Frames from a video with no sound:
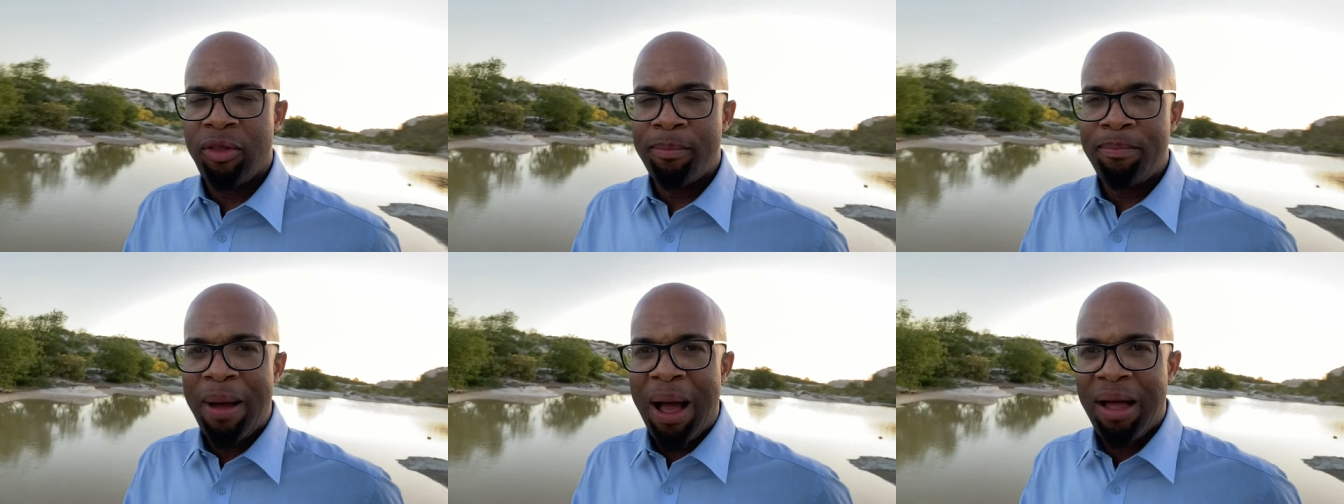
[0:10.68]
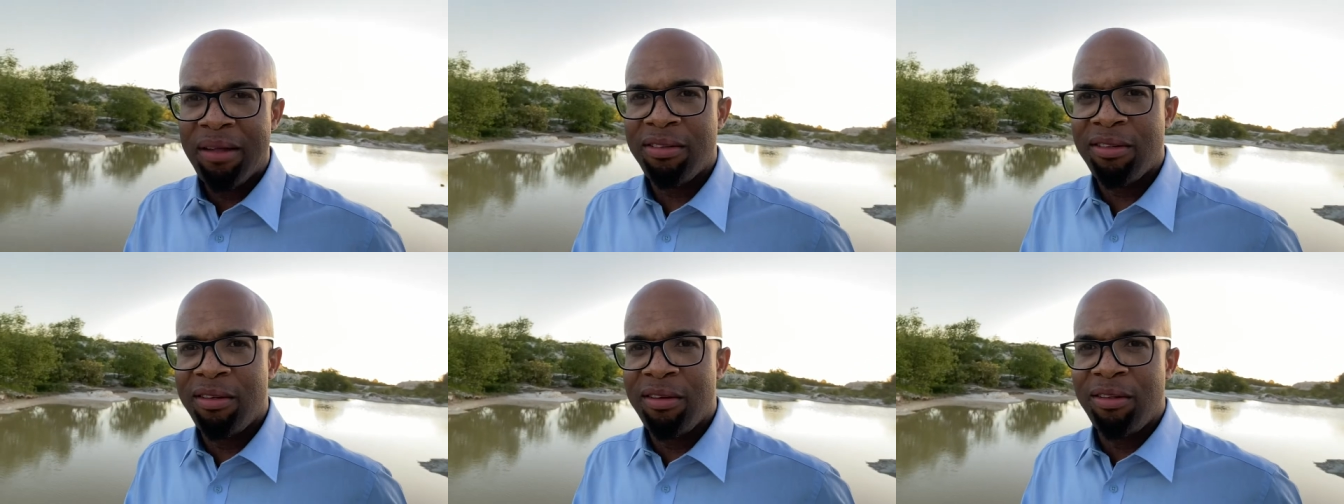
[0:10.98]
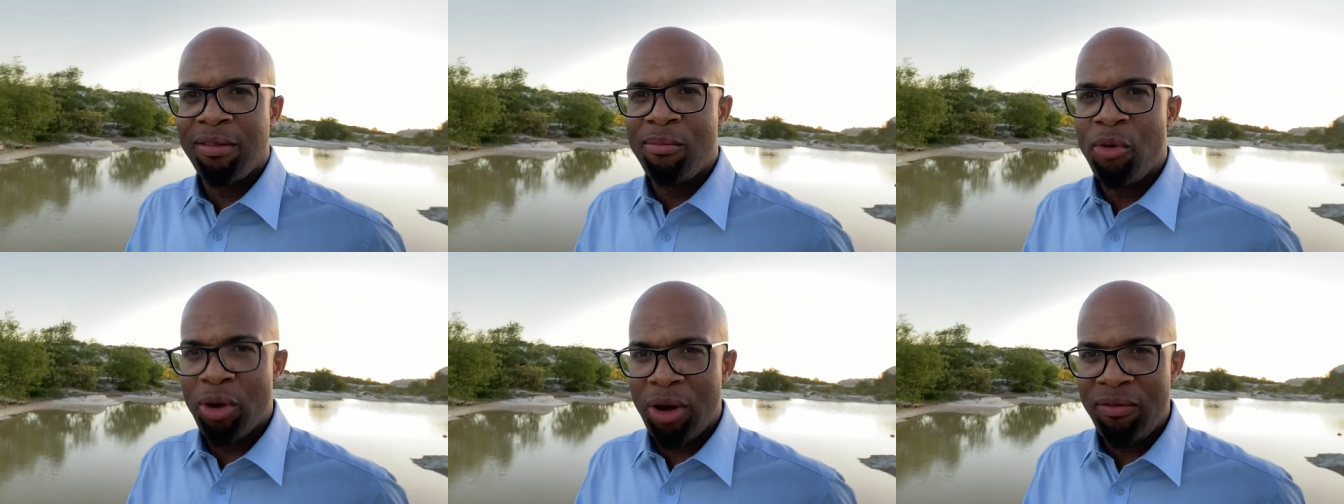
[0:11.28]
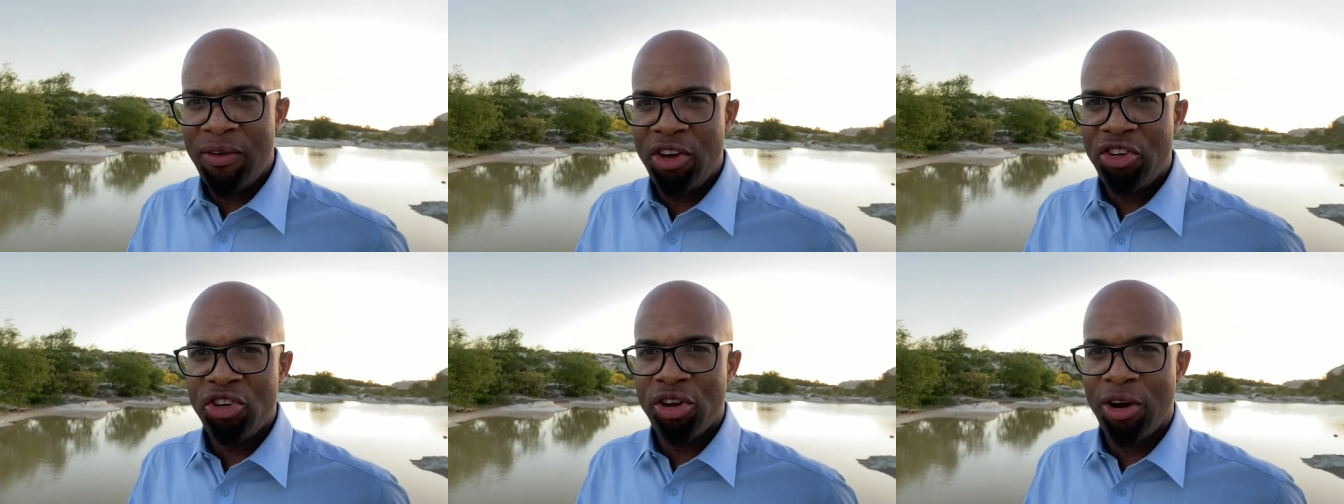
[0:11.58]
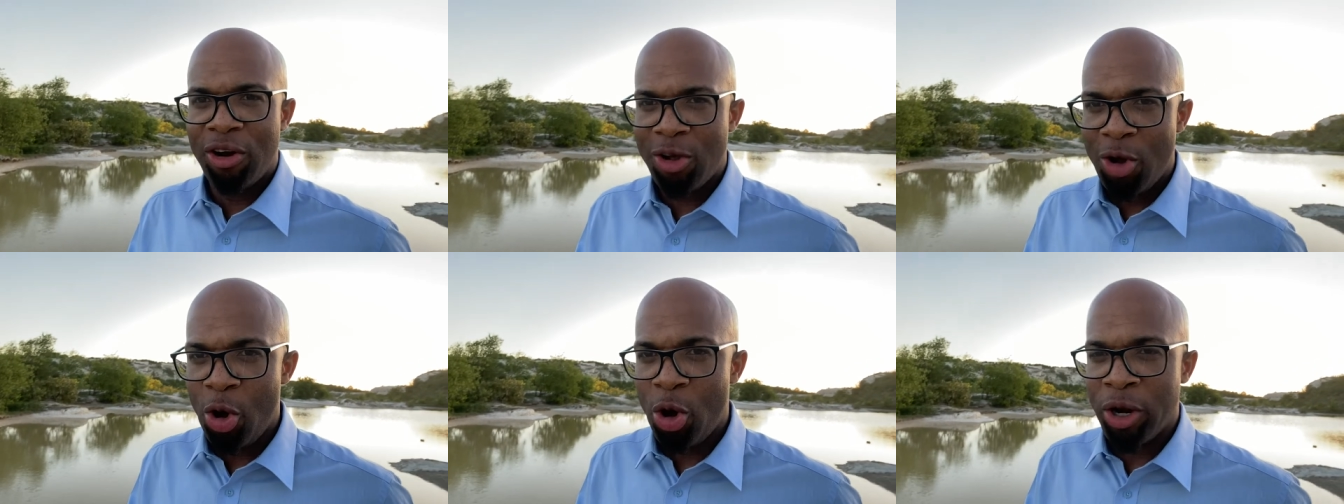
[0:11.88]
the Pastor's
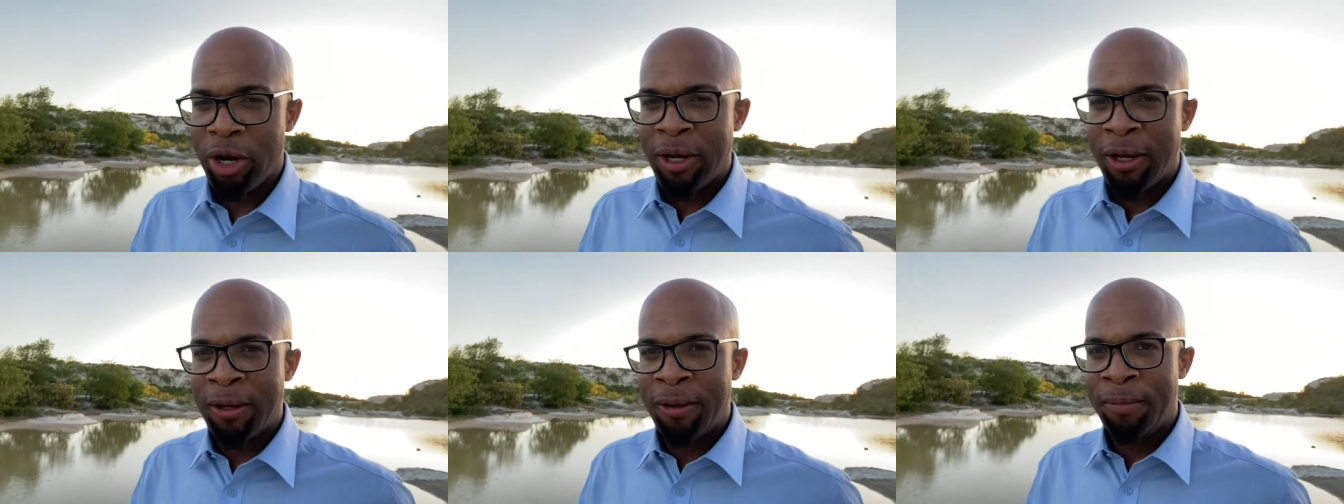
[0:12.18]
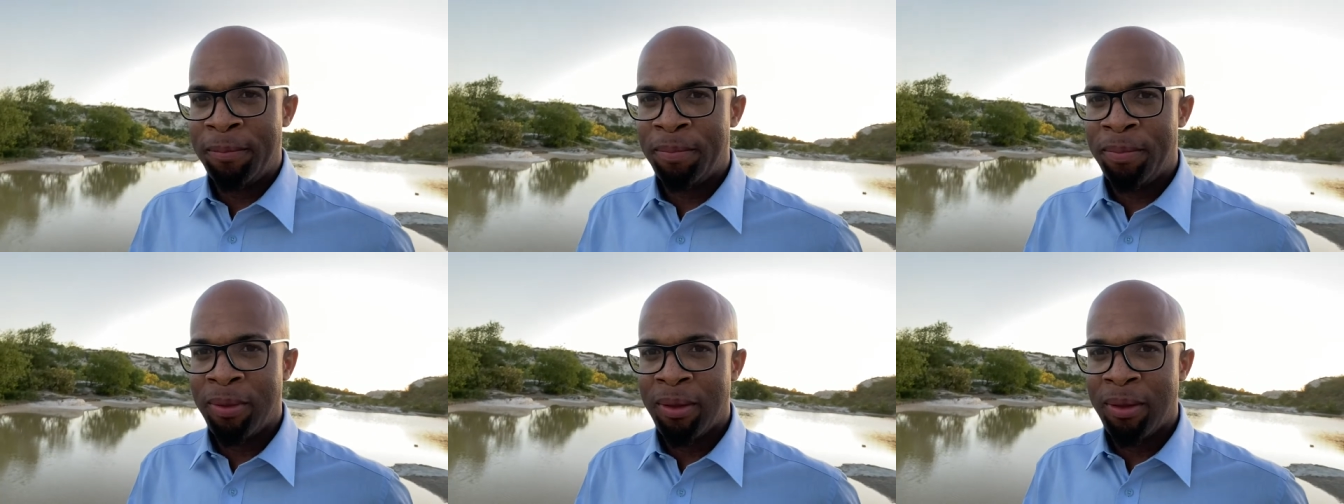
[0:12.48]
Motivational Corner.